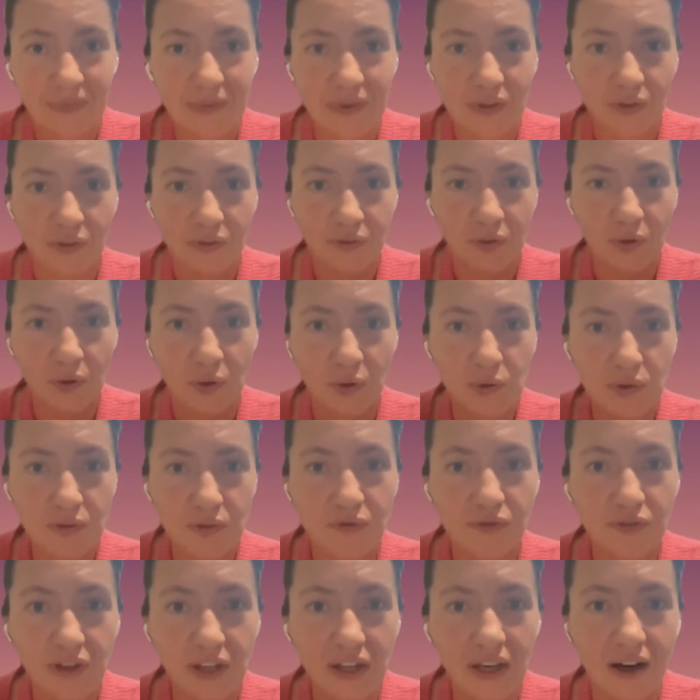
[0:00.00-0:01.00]
So
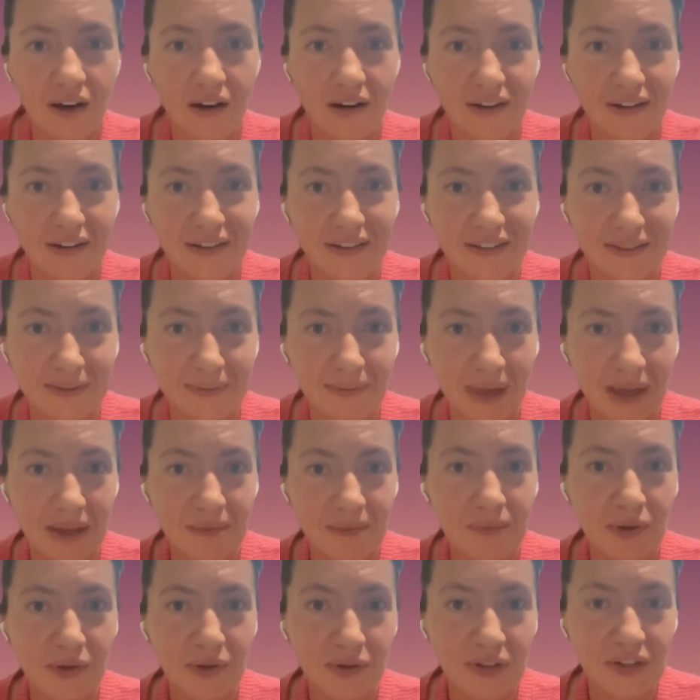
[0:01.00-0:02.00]
those three are the
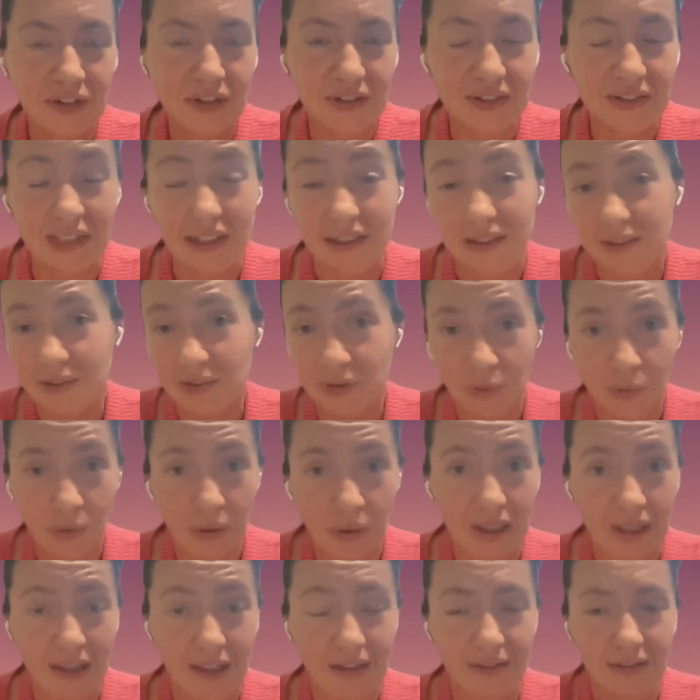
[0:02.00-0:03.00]
main barriers that
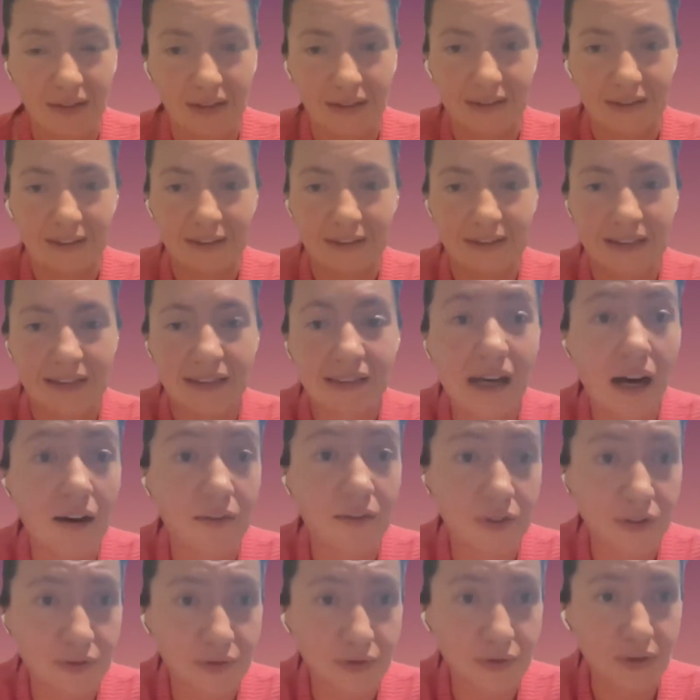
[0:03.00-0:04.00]
we
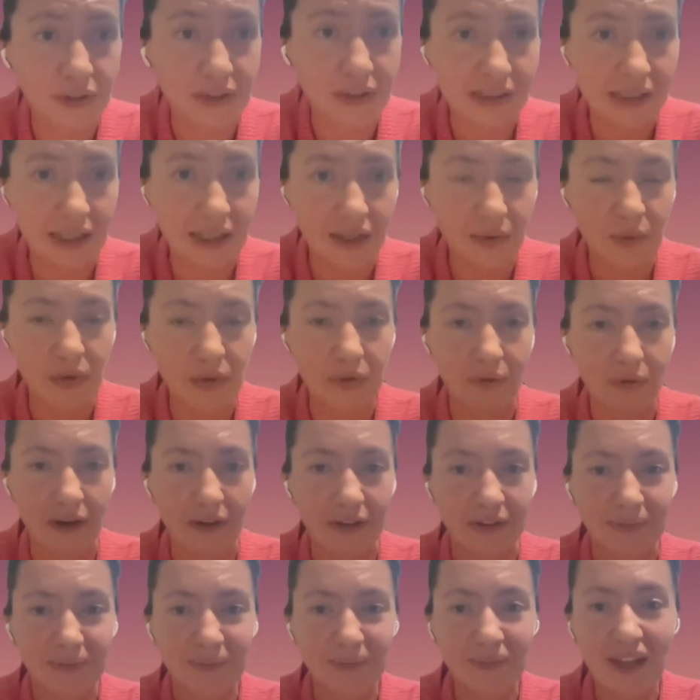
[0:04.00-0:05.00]
discovered through the study we
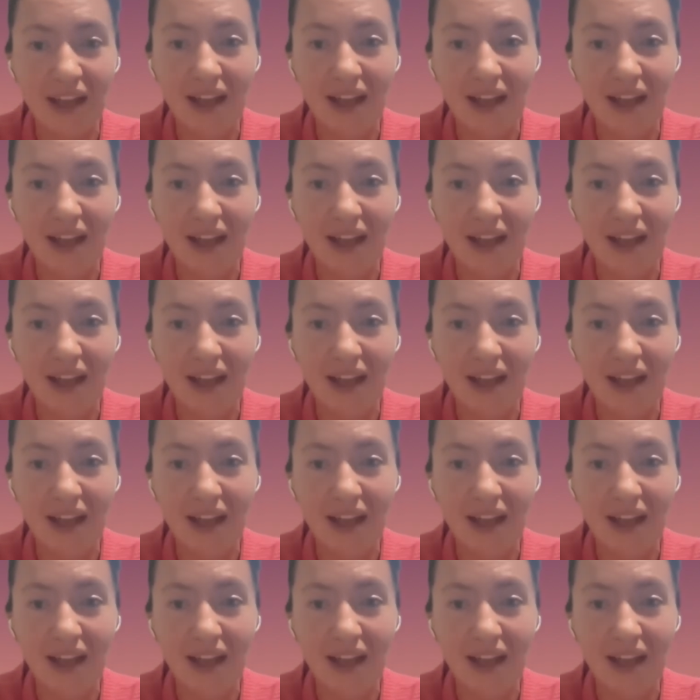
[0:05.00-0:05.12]
run.